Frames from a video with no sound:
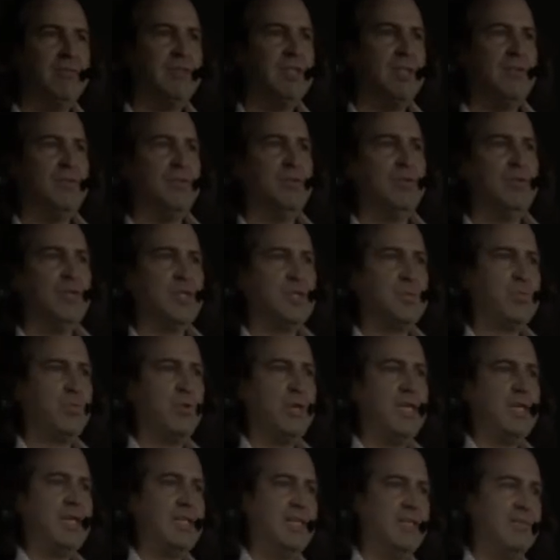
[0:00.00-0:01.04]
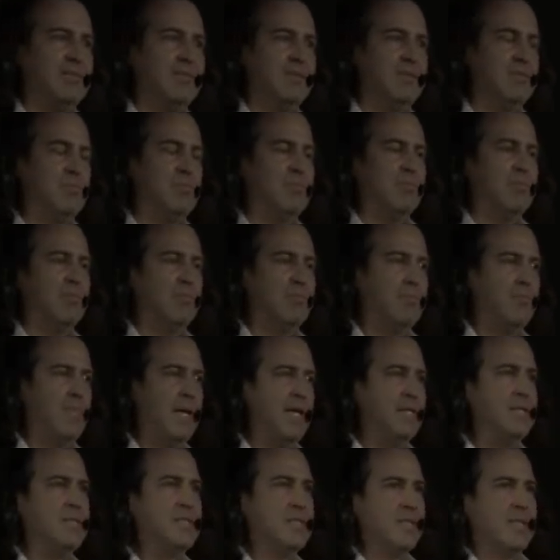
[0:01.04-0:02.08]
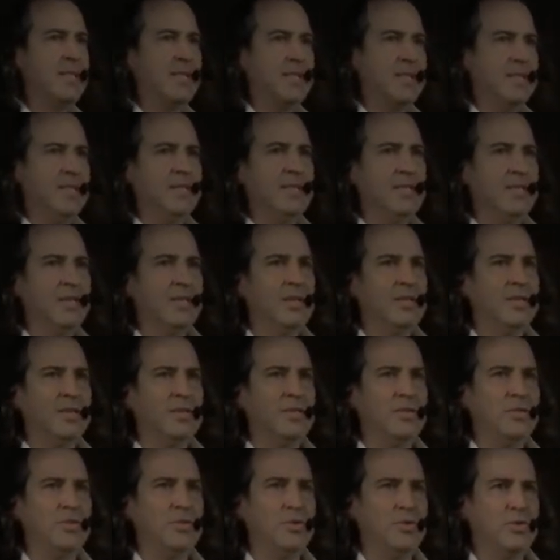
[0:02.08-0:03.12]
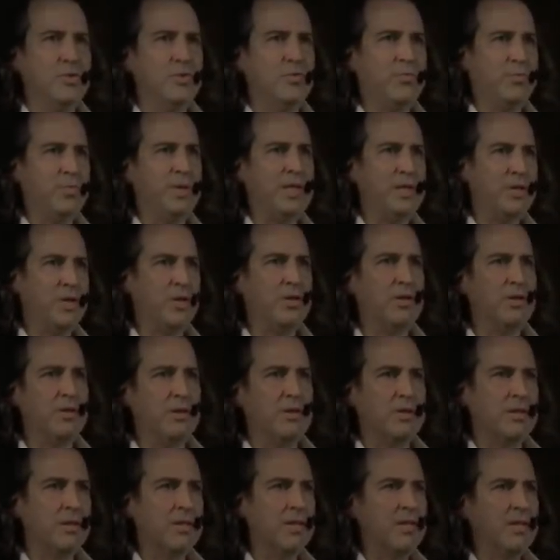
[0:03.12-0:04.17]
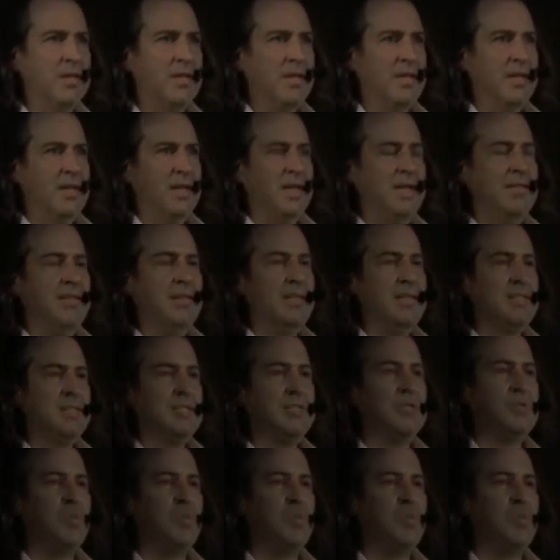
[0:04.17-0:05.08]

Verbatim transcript: even if you just break even, mentally, you've been hurt and this